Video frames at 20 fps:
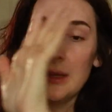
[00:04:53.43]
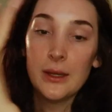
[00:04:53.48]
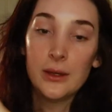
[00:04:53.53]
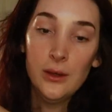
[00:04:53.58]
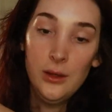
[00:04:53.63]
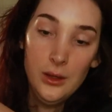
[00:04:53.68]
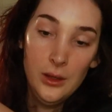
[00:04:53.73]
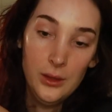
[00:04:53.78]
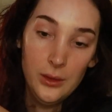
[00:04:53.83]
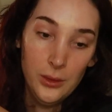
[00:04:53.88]

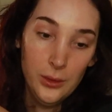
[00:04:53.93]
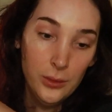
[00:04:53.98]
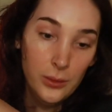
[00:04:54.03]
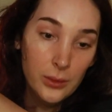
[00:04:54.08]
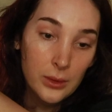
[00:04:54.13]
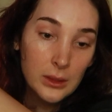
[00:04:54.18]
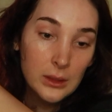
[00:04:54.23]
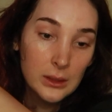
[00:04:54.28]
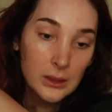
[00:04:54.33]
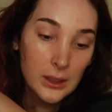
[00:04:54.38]
Van
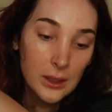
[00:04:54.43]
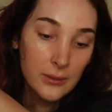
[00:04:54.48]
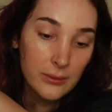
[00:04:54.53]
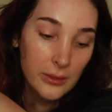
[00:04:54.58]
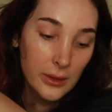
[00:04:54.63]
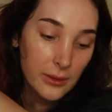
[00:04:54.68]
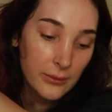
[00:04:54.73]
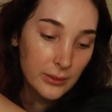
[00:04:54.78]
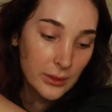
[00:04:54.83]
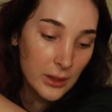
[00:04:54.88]
Gogh, love,
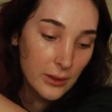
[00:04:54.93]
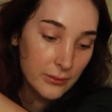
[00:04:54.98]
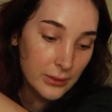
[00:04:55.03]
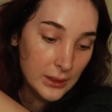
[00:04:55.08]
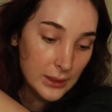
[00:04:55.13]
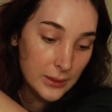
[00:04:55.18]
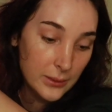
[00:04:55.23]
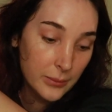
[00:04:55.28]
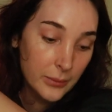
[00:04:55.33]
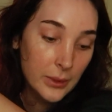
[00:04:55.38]
love, love
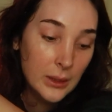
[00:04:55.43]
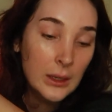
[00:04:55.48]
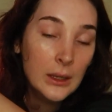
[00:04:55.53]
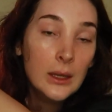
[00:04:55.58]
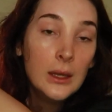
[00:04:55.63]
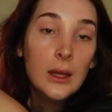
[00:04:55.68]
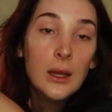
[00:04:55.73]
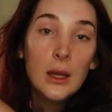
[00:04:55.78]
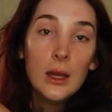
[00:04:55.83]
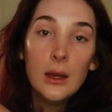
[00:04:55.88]
him.
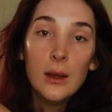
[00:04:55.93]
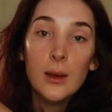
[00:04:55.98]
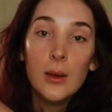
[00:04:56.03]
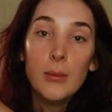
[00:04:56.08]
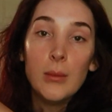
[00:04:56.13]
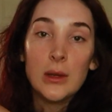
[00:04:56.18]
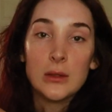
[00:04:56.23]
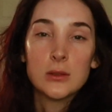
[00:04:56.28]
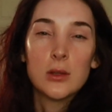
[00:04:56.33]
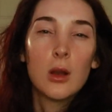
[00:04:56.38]

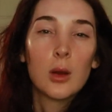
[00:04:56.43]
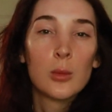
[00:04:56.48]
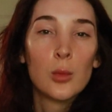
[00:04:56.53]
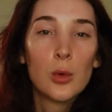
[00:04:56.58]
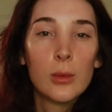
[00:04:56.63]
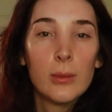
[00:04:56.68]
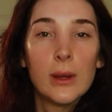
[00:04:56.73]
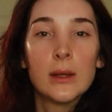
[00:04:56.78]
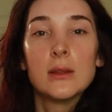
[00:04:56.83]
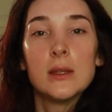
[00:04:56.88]
Um, I'll talk
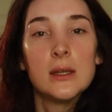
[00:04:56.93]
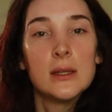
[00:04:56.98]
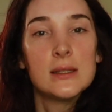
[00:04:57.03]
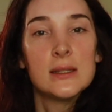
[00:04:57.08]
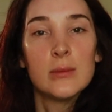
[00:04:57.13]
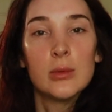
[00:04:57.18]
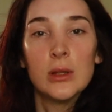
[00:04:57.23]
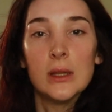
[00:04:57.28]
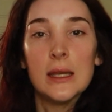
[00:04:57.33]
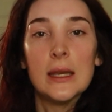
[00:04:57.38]
more about the
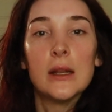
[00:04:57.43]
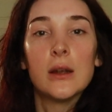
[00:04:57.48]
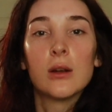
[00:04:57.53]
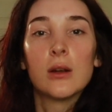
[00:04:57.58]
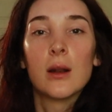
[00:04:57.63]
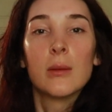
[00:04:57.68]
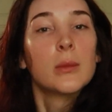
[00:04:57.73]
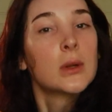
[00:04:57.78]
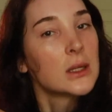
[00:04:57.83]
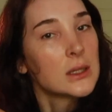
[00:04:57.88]
exhibit
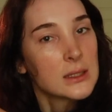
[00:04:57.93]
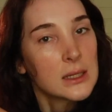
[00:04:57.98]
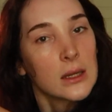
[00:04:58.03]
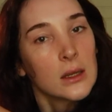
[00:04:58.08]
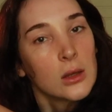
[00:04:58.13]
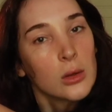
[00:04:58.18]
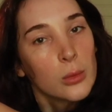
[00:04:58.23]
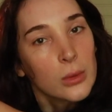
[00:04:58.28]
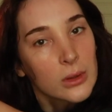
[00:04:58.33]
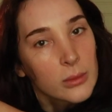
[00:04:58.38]
later. I'm gonna
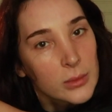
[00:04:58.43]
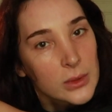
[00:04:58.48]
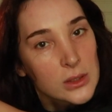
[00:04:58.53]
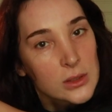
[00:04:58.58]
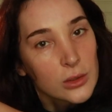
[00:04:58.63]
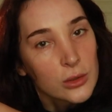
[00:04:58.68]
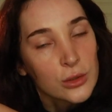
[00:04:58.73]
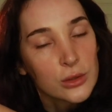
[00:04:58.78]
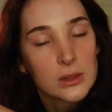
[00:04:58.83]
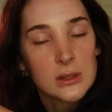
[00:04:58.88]
take you with me
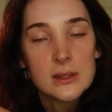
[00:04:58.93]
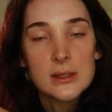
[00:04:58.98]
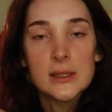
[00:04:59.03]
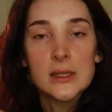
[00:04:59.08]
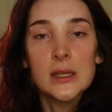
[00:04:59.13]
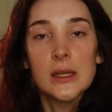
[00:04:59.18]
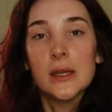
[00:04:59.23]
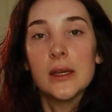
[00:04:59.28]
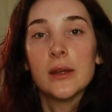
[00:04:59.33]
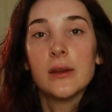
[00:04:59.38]
so you can
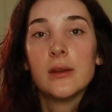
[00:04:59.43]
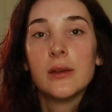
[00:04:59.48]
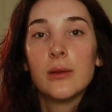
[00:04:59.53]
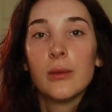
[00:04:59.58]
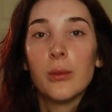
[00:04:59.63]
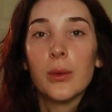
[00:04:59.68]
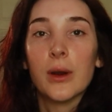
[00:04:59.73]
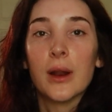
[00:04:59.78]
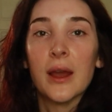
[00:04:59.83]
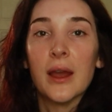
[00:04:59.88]
see
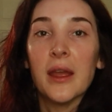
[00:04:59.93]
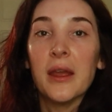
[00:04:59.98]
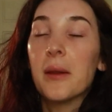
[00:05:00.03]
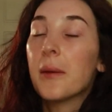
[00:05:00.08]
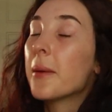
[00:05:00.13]
what I